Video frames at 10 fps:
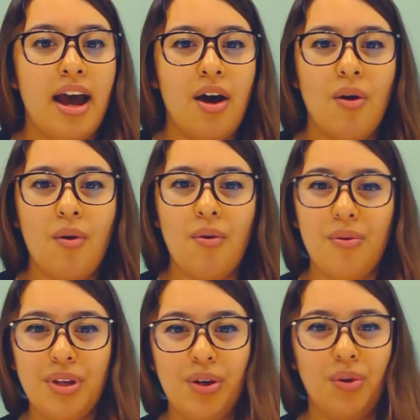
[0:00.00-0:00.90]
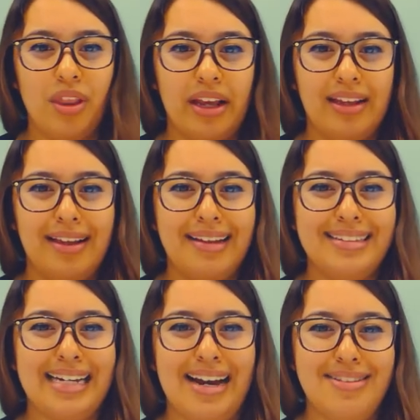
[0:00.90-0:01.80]
how,
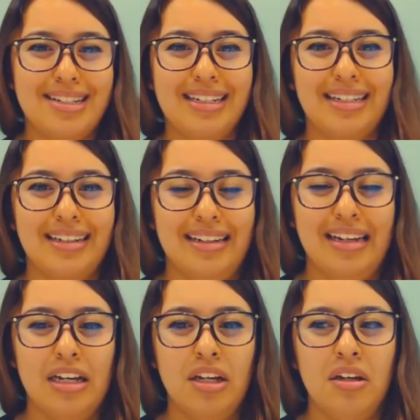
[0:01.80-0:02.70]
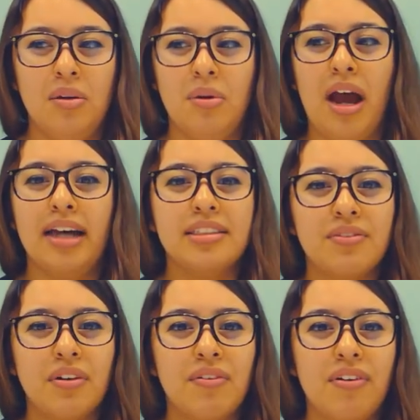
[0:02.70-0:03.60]
how you can ask
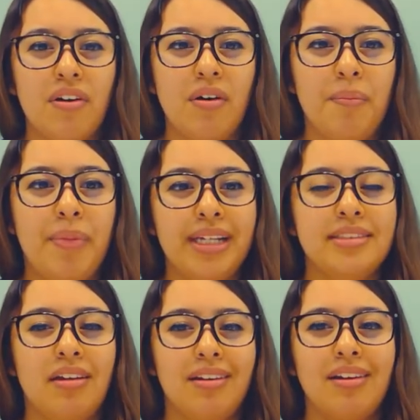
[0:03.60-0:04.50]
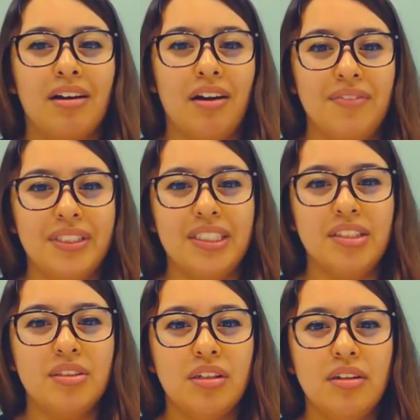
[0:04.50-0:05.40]
for a referral based on the
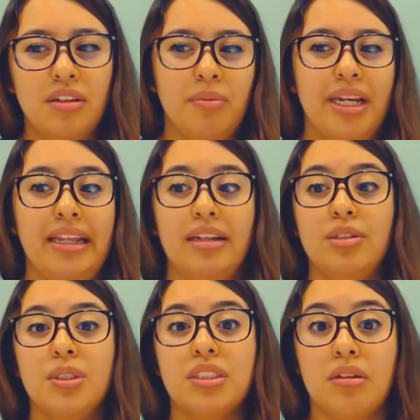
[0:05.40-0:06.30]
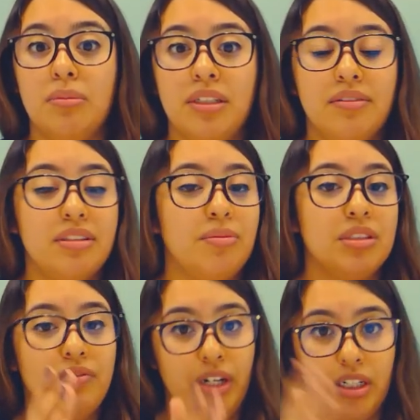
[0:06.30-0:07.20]
conversation. You might need to do it scripted if
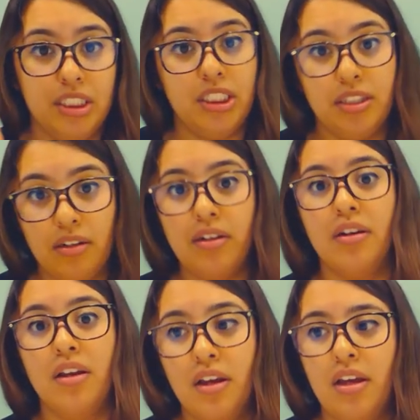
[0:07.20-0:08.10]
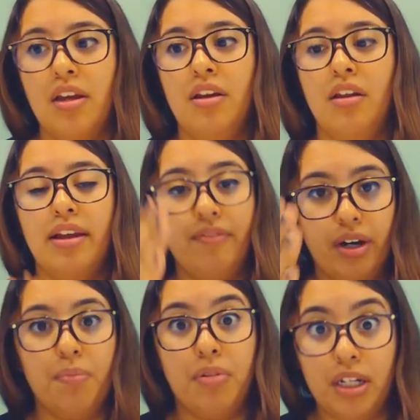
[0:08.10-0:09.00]
someone's very detailed and,
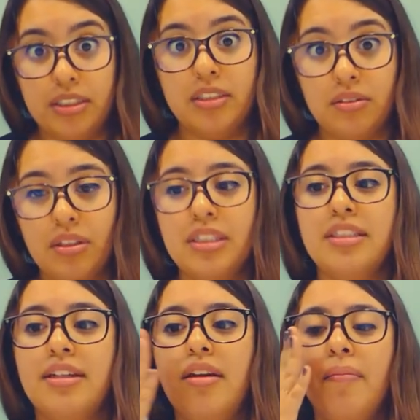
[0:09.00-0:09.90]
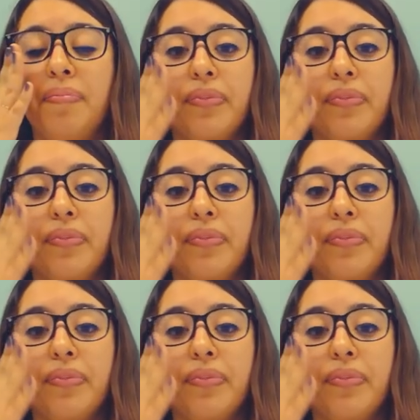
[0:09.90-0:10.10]
very process oriented.